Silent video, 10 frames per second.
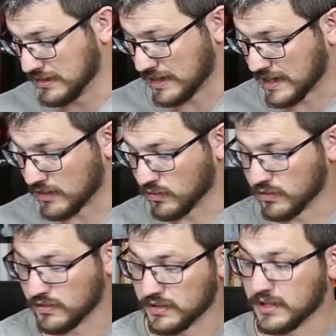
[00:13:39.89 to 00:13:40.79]
And I
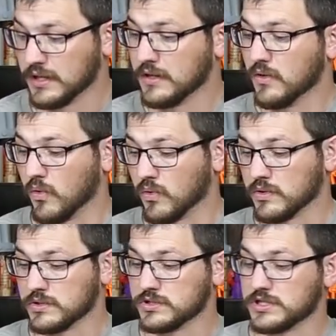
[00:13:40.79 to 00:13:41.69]
ordered
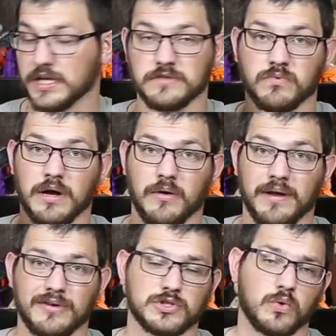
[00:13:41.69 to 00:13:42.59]
orange as well,
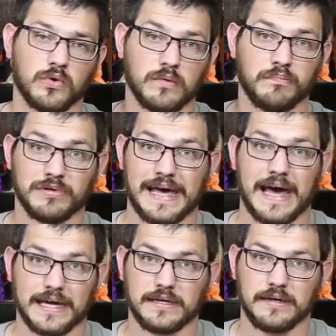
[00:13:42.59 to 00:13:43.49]
and I also ordered
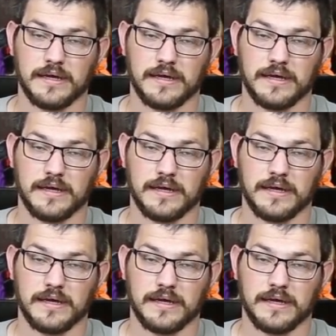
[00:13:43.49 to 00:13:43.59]
black.